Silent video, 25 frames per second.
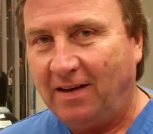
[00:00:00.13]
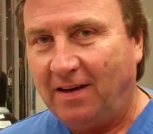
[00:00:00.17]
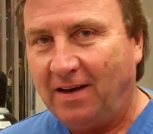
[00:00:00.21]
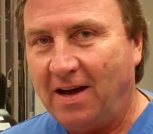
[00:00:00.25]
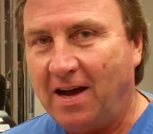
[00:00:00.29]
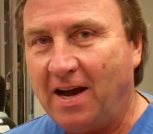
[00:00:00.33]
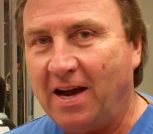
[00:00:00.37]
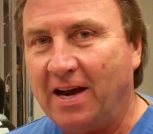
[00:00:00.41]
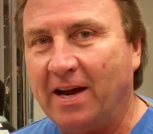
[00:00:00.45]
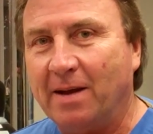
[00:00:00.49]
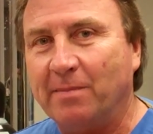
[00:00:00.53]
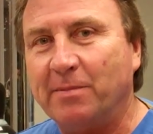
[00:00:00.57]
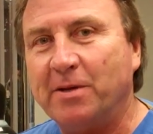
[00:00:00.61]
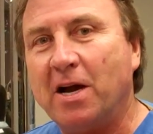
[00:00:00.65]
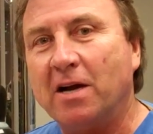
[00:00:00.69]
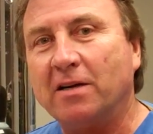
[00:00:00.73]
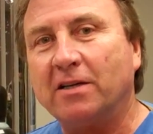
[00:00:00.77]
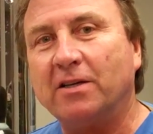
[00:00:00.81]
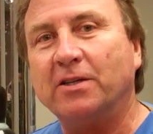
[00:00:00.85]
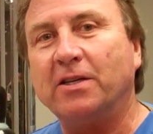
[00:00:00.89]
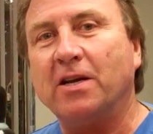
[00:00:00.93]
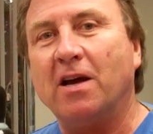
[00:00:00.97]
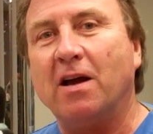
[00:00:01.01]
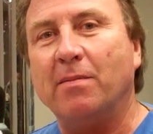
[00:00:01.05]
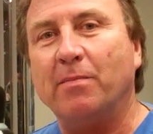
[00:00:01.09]
Hi, I'm
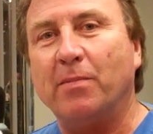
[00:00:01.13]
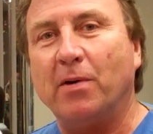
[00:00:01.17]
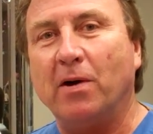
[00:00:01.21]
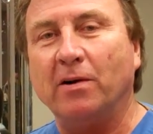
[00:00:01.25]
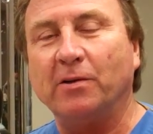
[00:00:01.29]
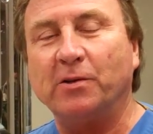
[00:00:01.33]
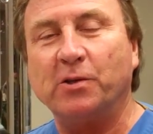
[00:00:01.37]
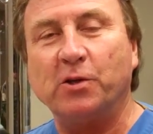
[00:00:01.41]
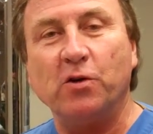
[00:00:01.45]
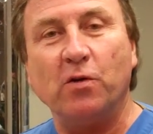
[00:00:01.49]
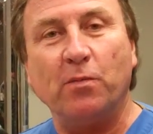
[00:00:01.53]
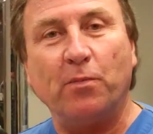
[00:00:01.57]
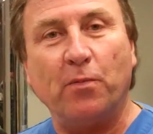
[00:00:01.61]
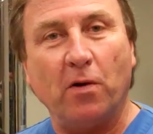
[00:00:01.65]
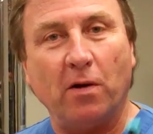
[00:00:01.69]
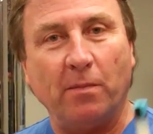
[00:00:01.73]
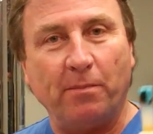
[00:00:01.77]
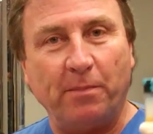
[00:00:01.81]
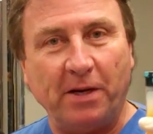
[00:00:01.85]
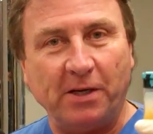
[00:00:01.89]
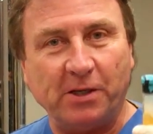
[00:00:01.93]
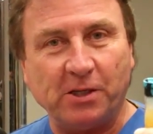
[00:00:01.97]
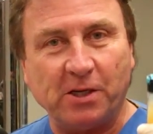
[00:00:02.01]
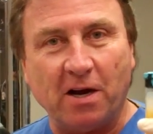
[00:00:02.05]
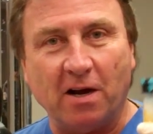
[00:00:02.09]
Dr. Tom Barnes, Newport
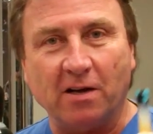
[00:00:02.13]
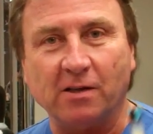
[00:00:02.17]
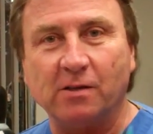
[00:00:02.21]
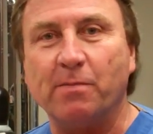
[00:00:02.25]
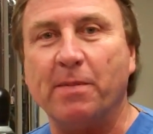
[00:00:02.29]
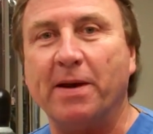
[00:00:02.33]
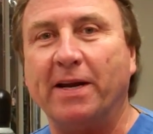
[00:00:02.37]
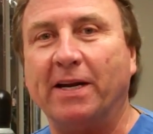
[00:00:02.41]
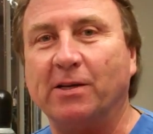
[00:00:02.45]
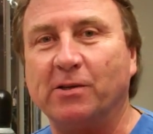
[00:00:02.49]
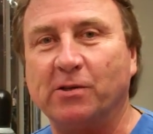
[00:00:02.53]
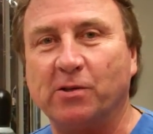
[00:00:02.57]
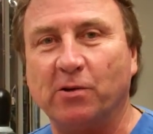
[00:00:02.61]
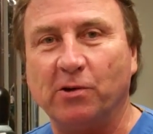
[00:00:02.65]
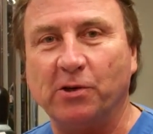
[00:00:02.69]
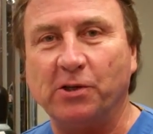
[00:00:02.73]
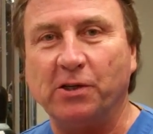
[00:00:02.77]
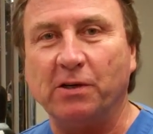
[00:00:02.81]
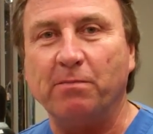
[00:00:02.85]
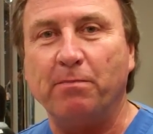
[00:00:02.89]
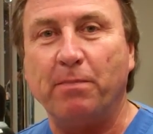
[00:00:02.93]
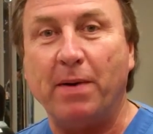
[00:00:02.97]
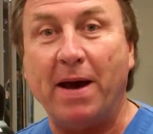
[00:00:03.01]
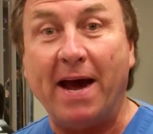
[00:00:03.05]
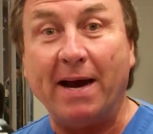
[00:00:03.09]
Beach cosmetic
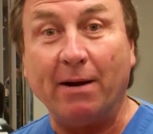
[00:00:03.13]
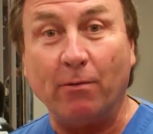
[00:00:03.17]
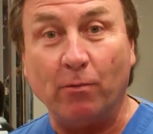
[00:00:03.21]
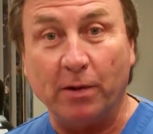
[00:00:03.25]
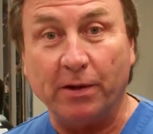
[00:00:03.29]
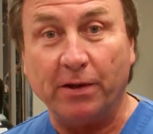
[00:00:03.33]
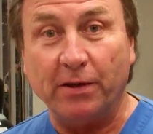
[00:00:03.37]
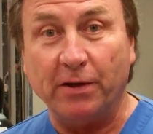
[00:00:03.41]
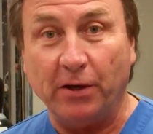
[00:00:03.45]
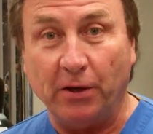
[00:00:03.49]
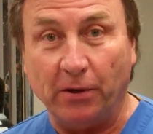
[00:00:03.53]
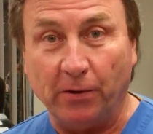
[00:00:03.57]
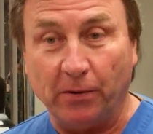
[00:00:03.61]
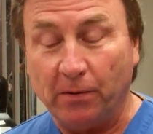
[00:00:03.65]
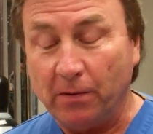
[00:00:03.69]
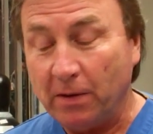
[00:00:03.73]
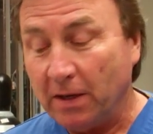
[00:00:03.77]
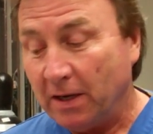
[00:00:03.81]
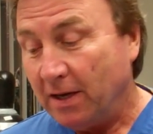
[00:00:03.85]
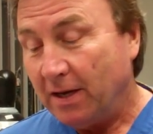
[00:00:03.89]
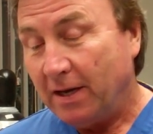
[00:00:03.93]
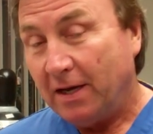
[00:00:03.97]
surgeon, back with you.